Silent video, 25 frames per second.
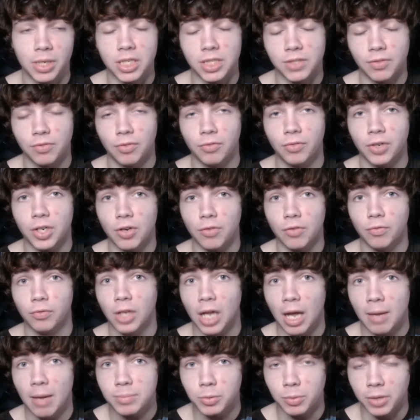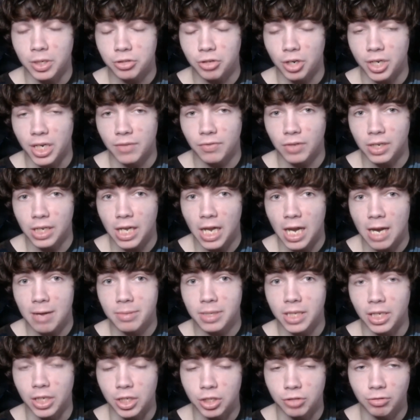Because if a video flops when I try a different
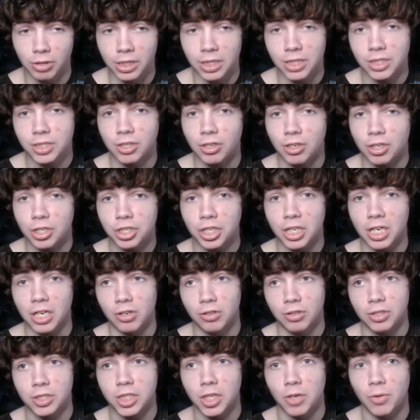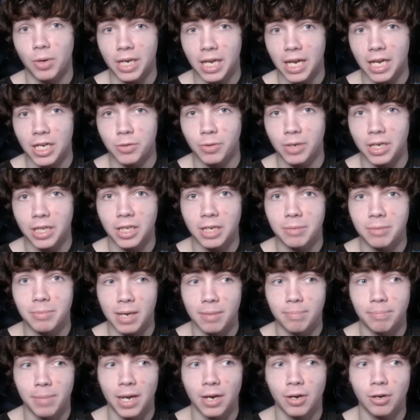game, then it's really discouraging, and also I can't do anything
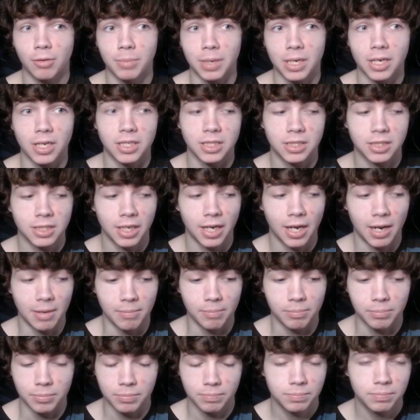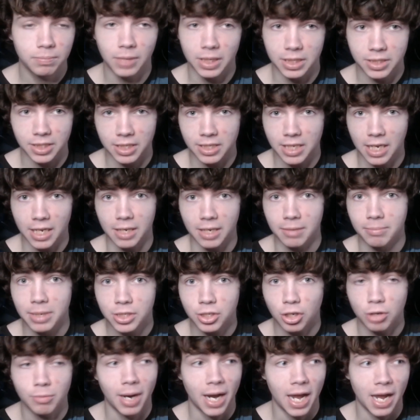to make it better because I'm, let's say, taking a
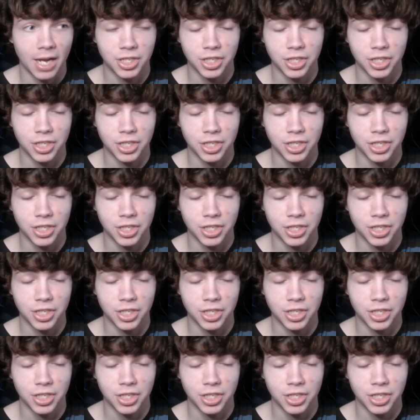midterm.